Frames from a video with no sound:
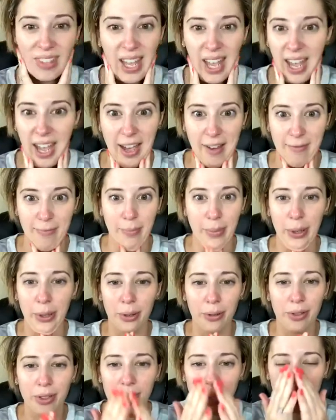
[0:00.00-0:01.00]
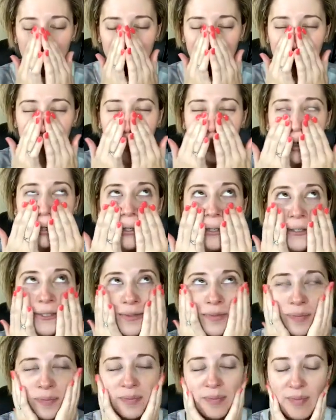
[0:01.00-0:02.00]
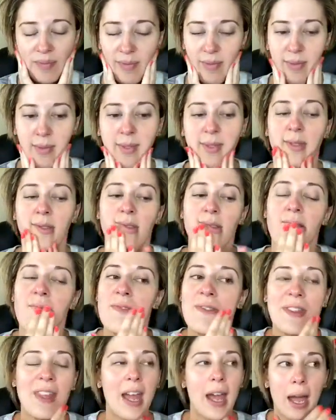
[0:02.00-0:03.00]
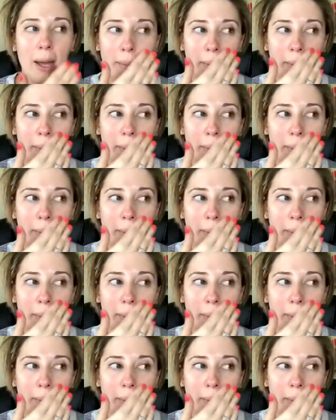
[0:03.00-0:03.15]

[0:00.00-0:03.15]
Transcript: have both. You know, I'm